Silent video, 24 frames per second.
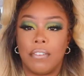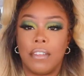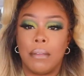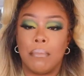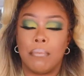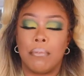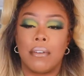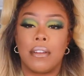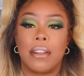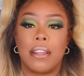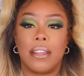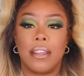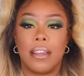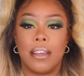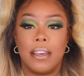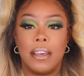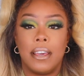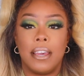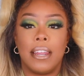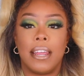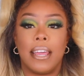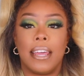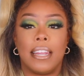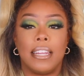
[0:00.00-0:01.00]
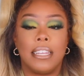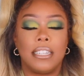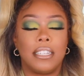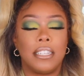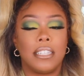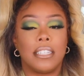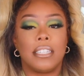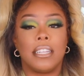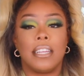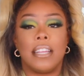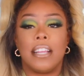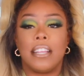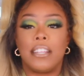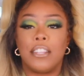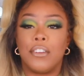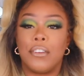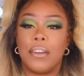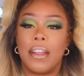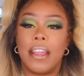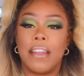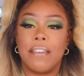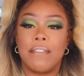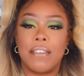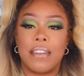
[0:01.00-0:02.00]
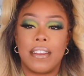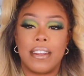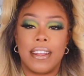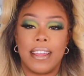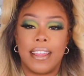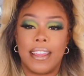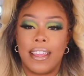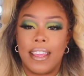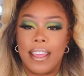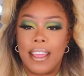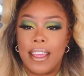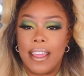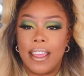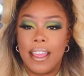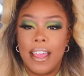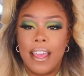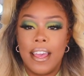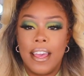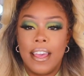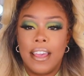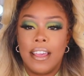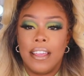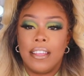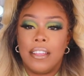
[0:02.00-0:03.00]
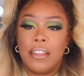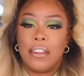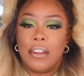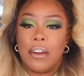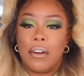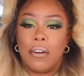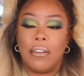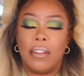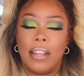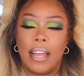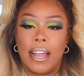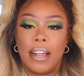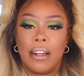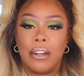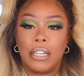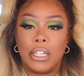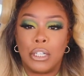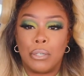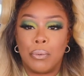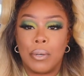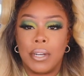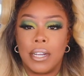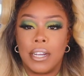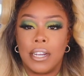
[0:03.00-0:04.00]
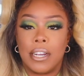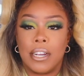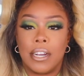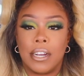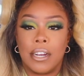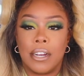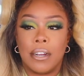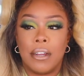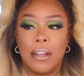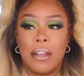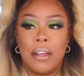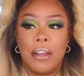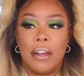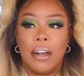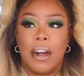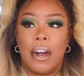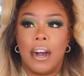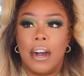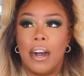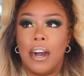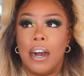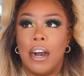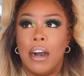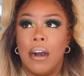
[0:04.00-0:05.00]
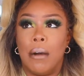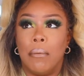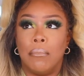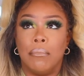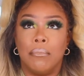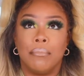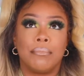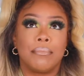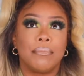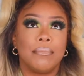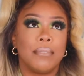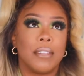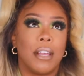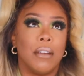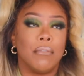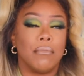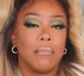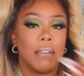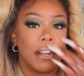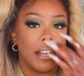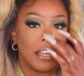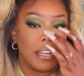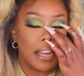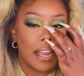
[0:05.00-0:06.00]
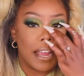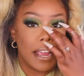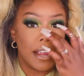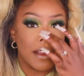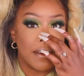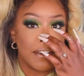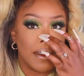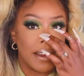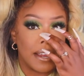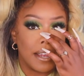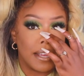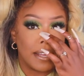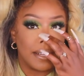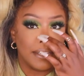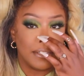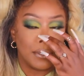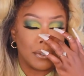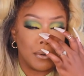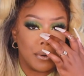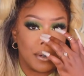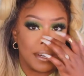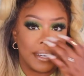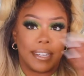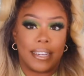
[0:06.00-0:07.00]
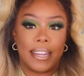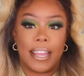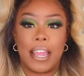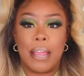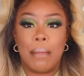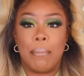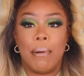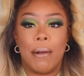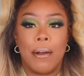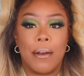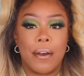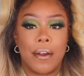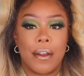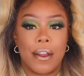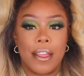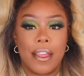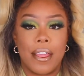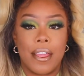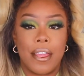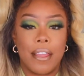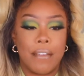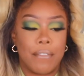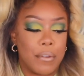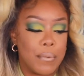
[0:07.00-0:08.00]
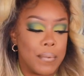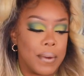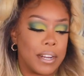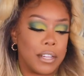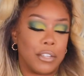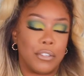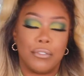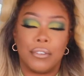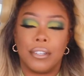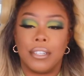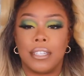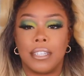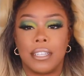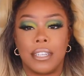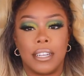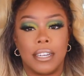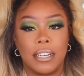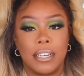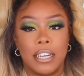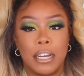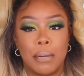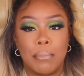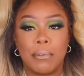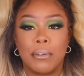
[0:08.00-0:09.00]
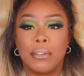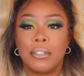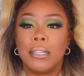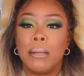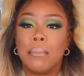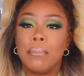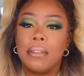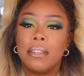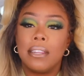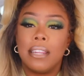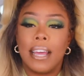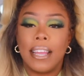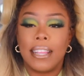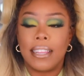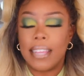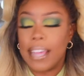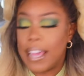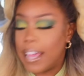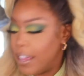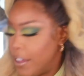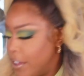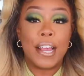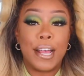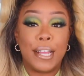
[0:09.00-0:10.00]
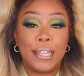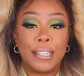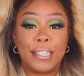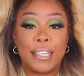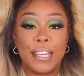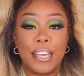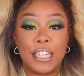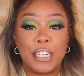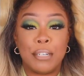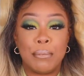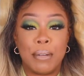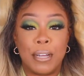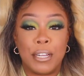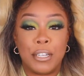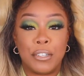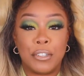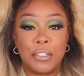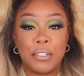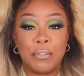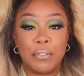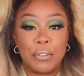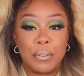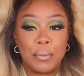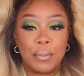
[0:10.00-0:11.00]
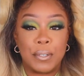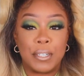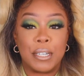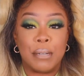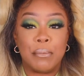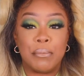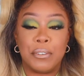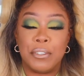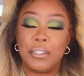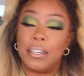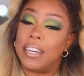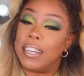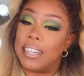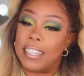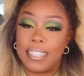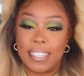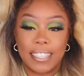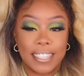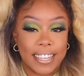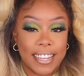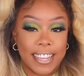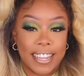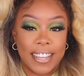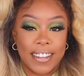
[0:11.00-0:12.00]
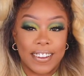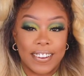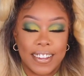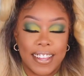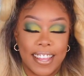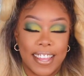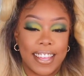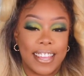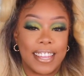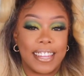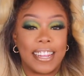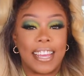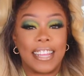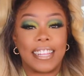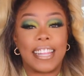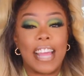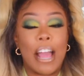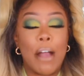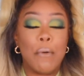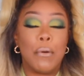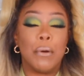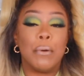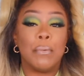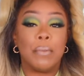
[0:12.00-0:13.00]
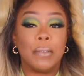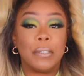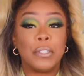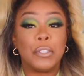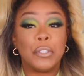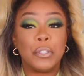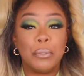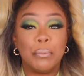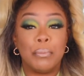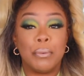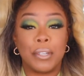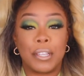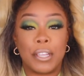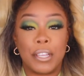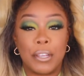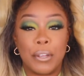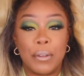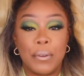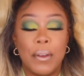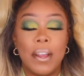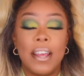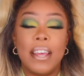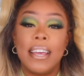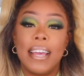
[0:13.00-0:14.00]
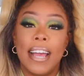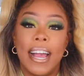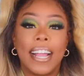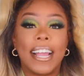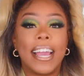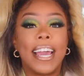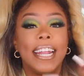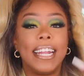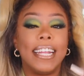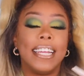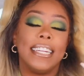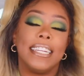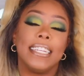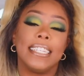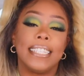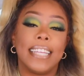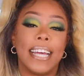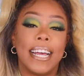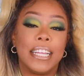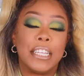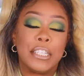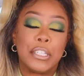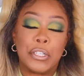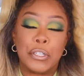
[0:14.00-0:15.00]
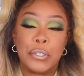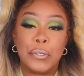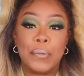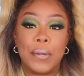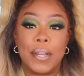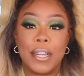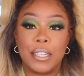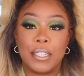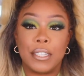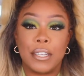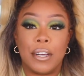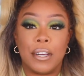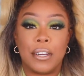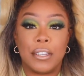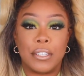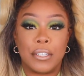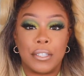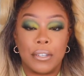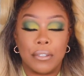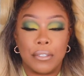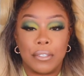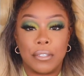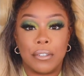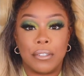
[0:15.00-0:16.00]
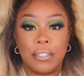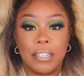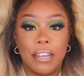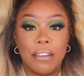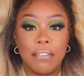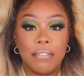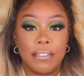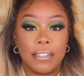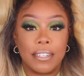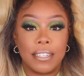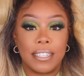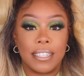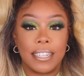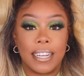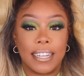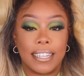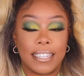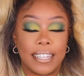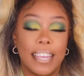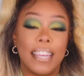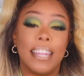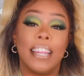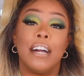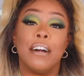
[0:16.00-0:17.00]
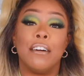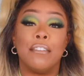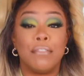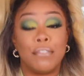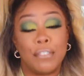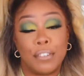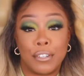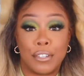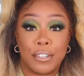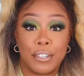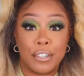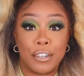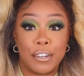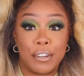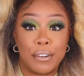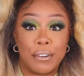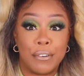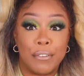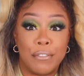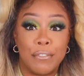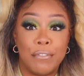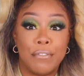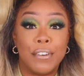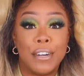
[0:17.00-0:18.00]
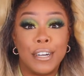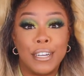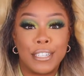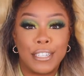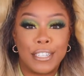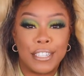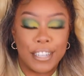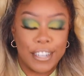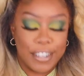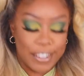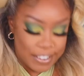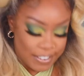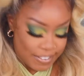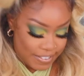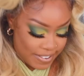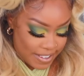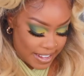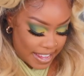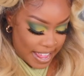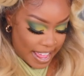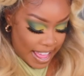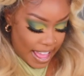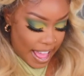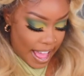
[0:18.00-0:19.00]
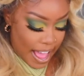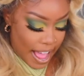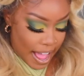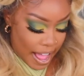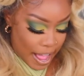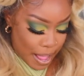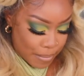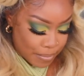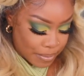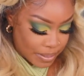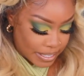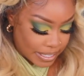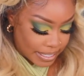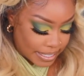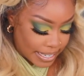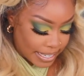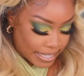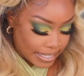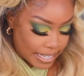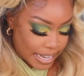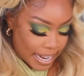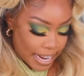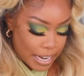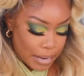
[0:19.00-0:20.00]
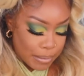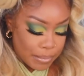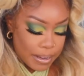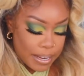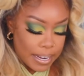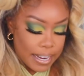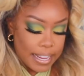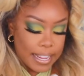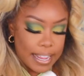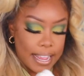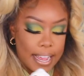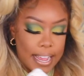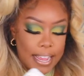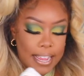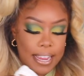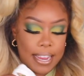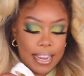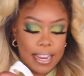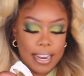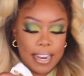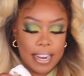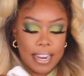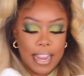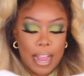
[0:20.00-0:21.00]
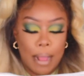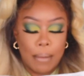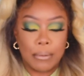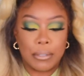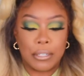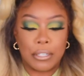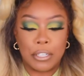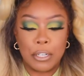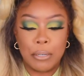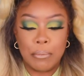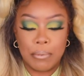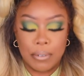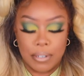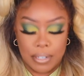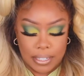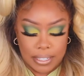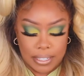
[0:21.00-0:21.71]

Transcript: fit pretty good, and it's just a, your everyday, you know, loungewear. Um, running errands or a day party, if you want to dress it up or something like that. You guys catch my drift on what I'm trying to say, okay? Like, that one was super cute. I got it in the size two X also, so definitely check that out for show. For show. Um, this next item that I got here, I was super